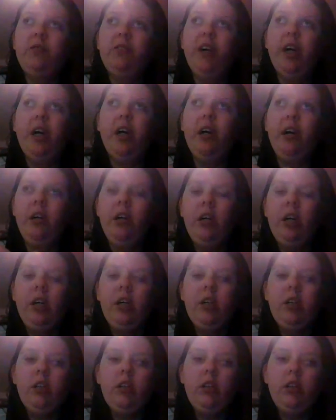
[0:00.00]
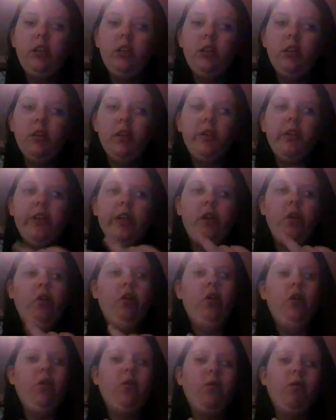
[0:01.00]
for that
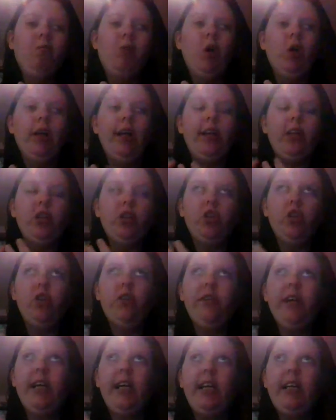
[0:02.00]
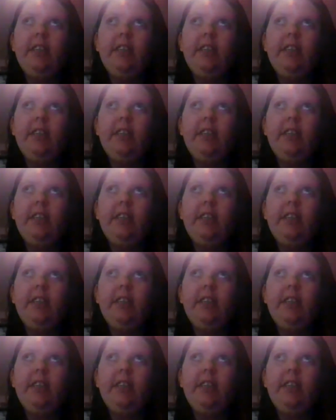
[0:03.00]
look more like jewellery.